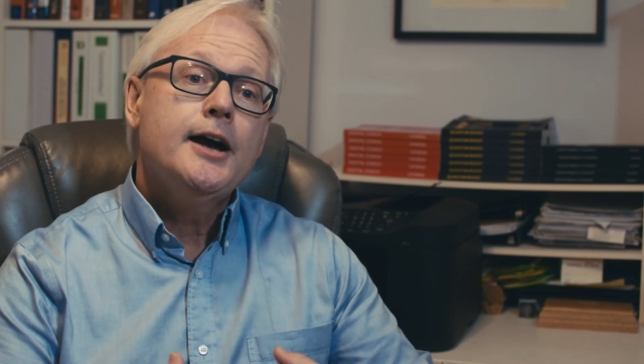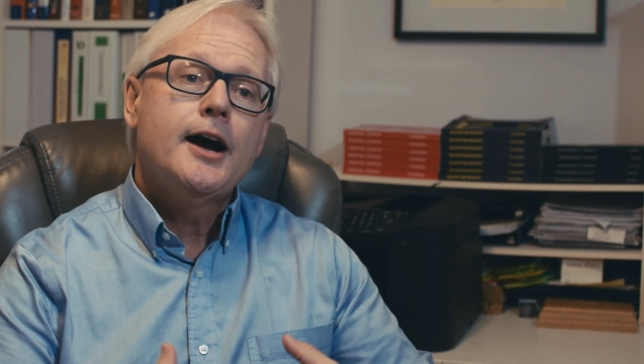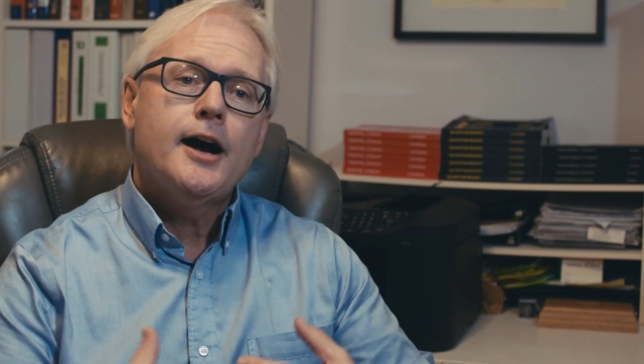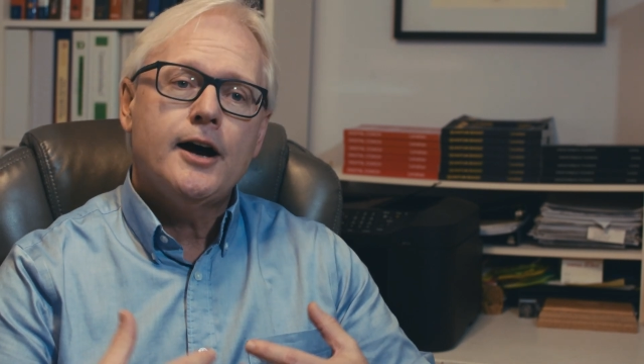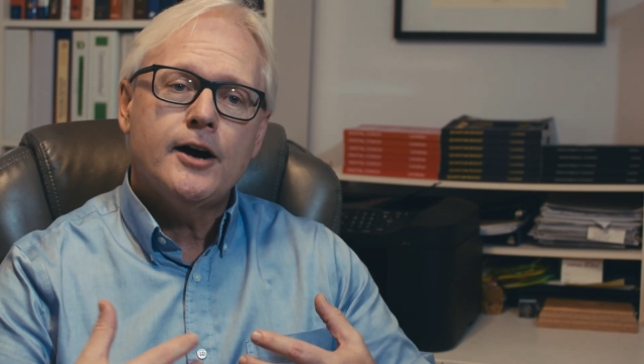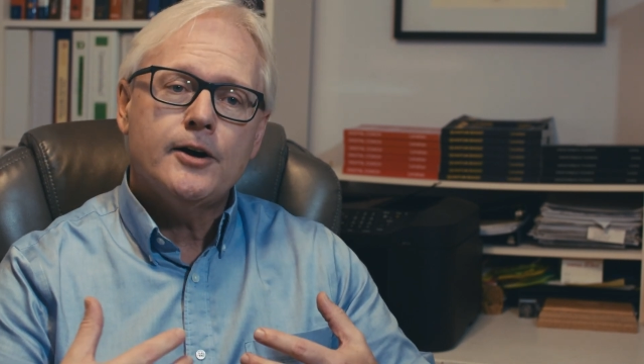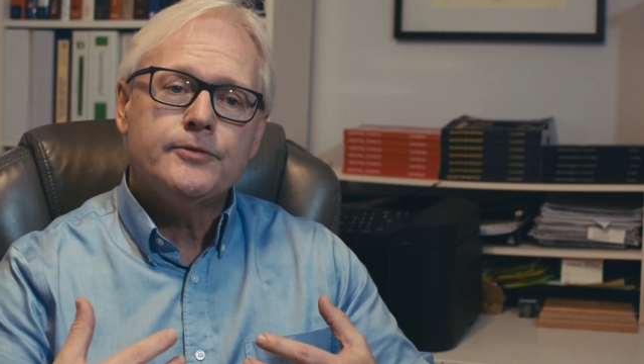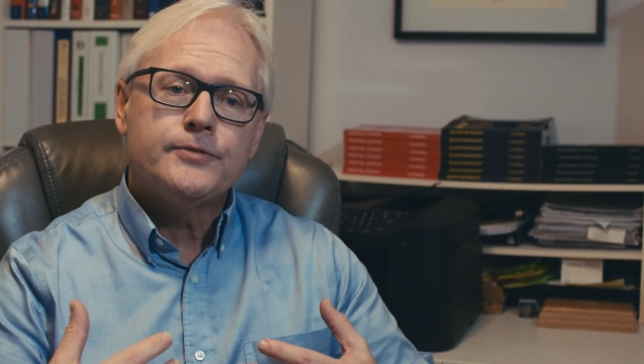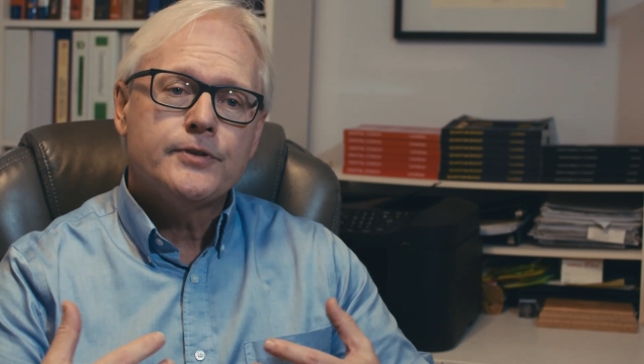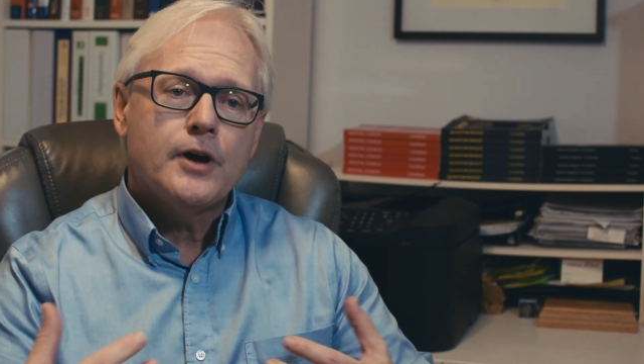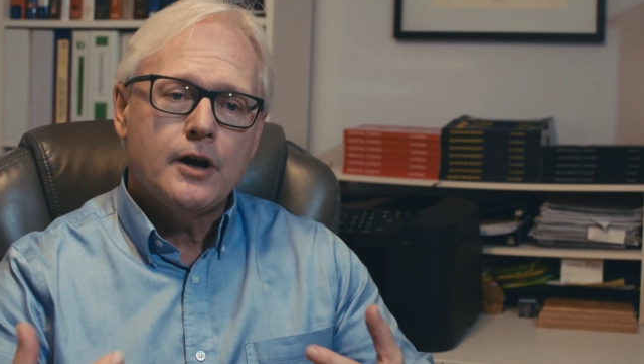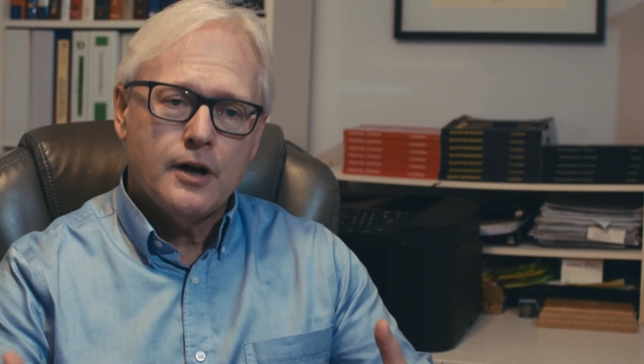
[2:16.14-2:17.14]
of
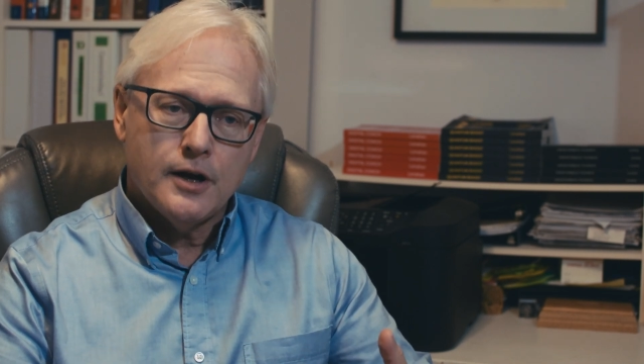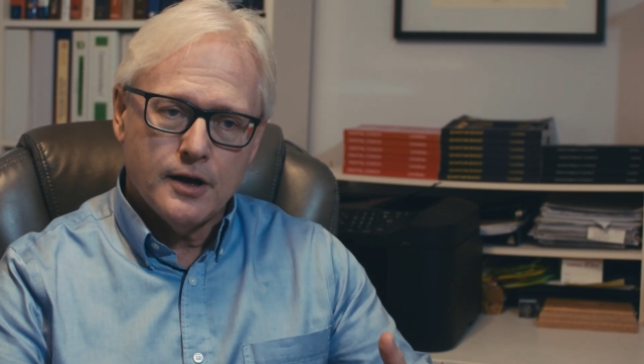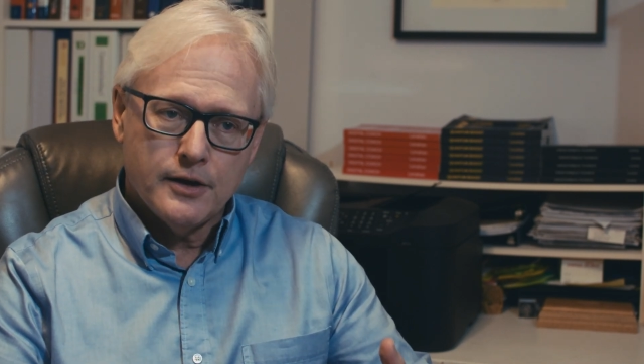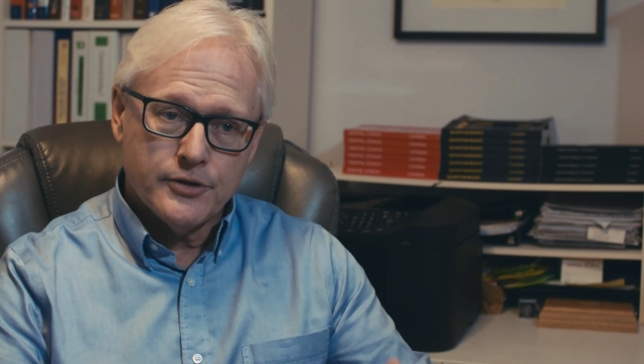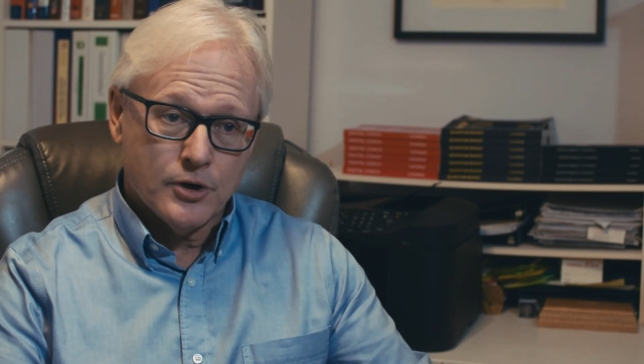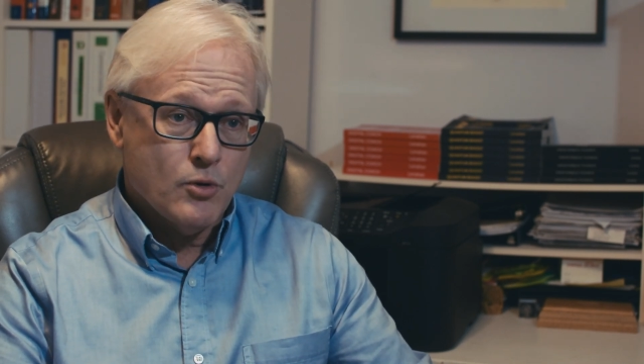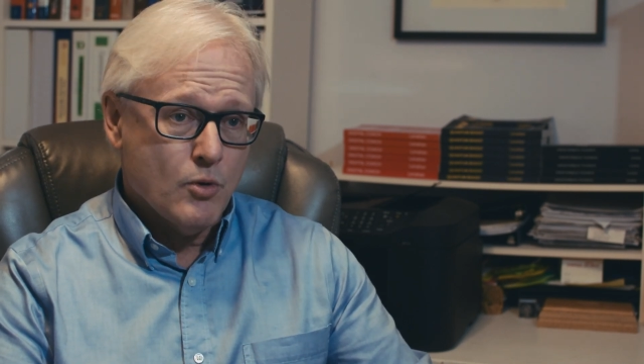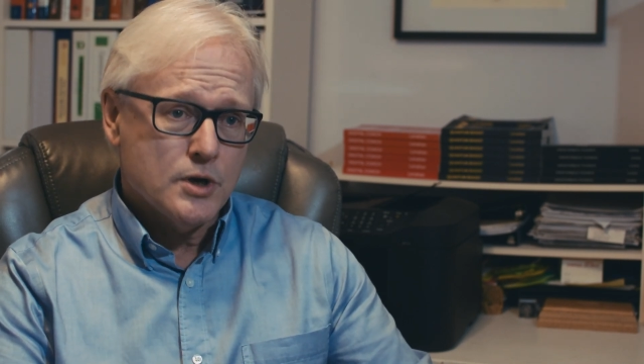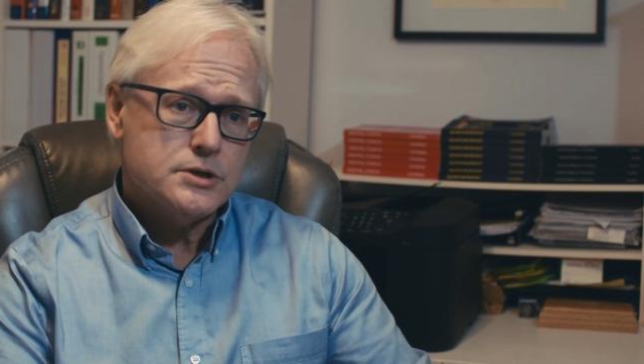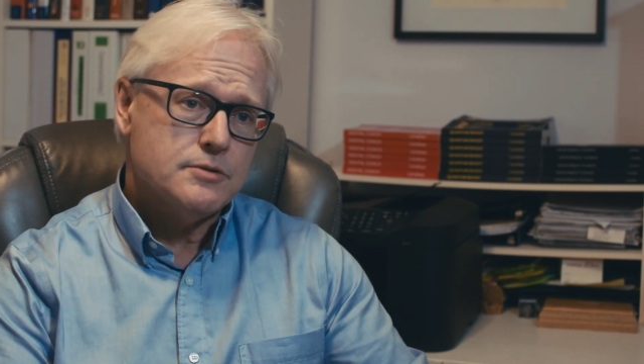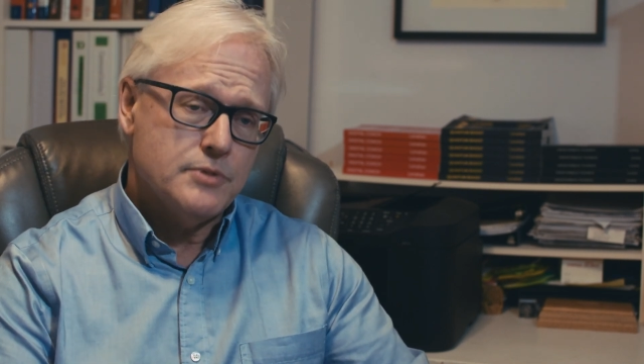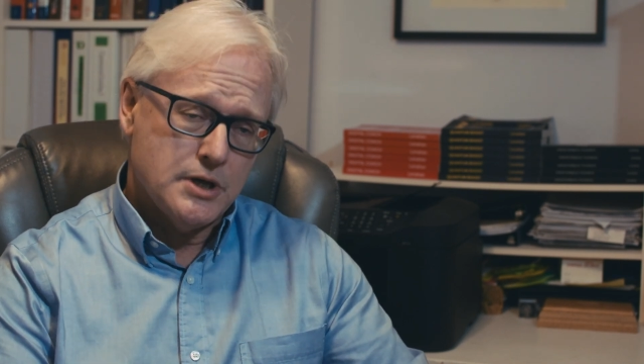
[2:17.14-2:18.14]
the
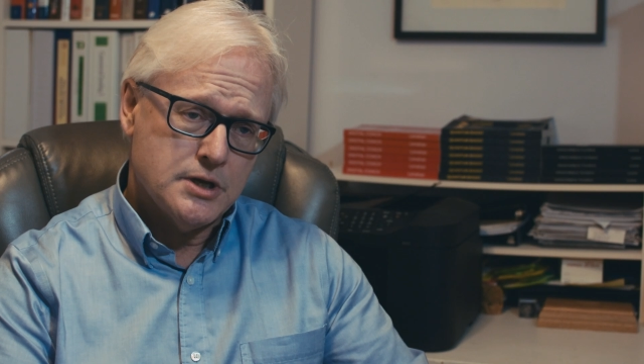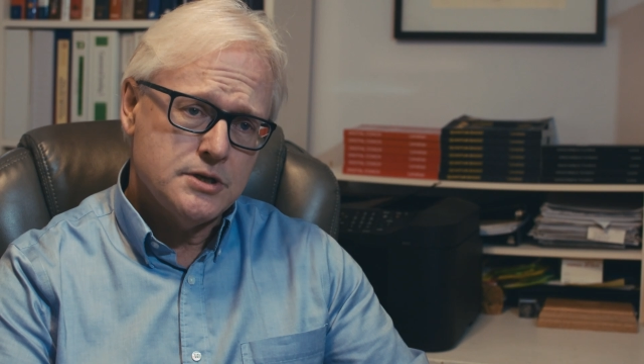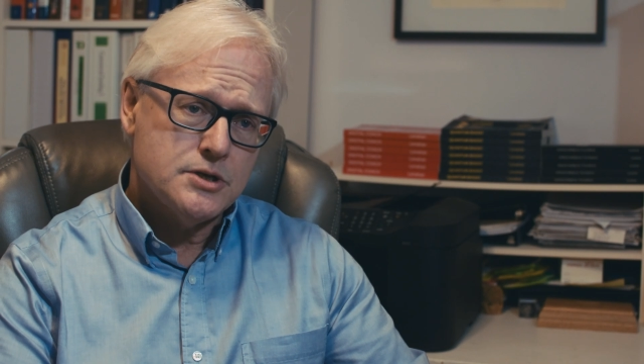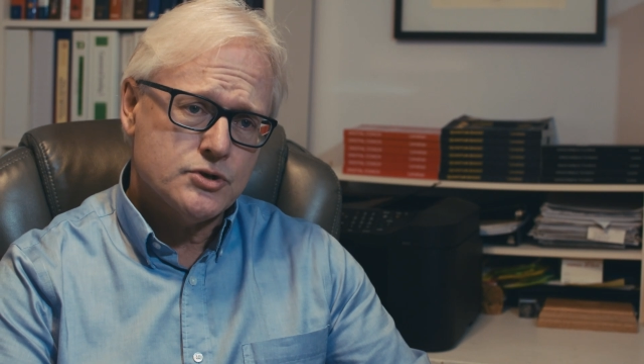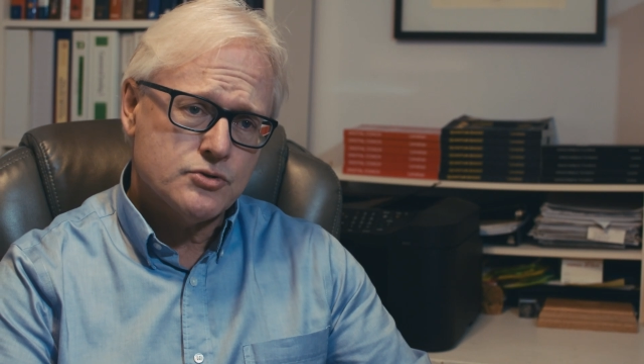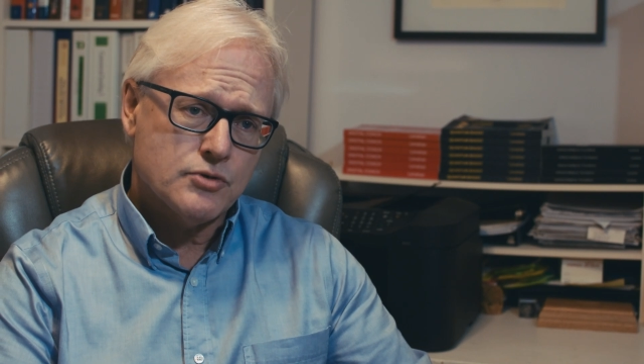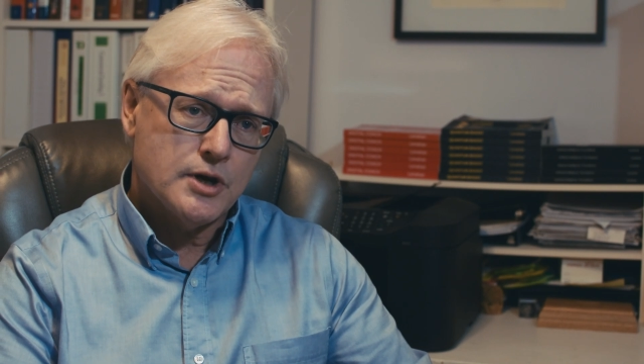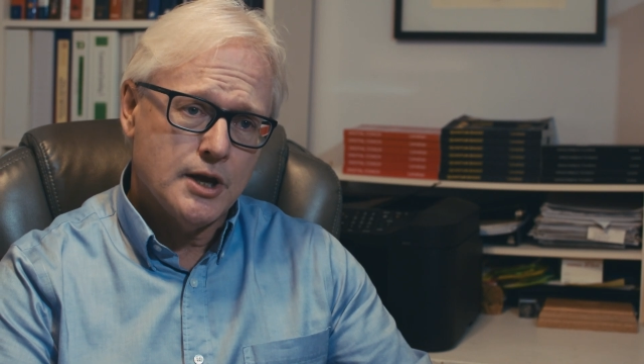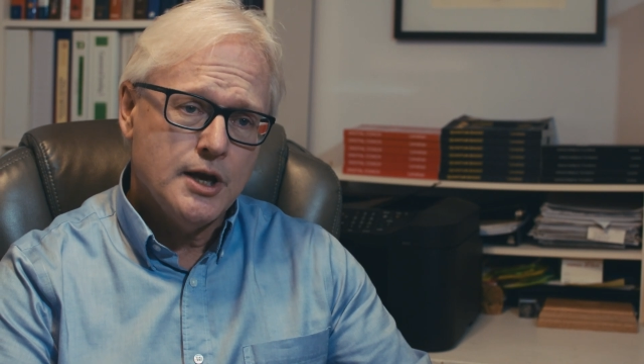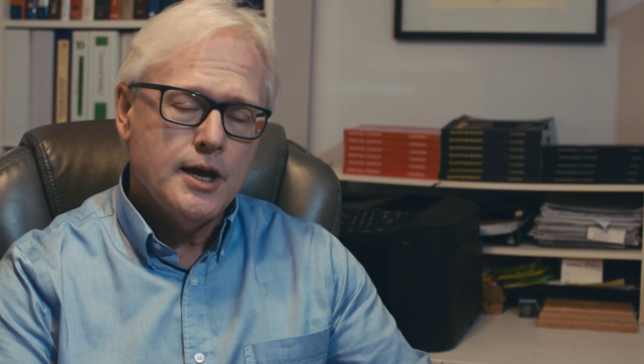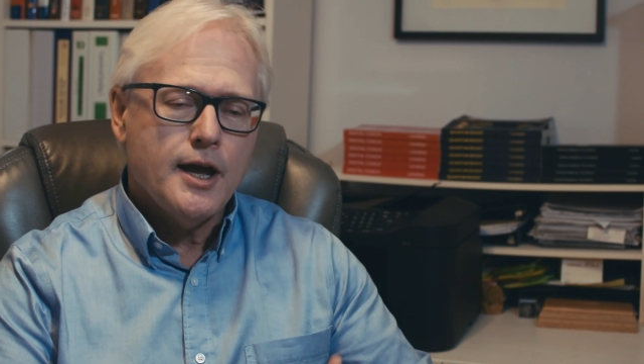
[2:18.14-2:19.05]
quantum industry,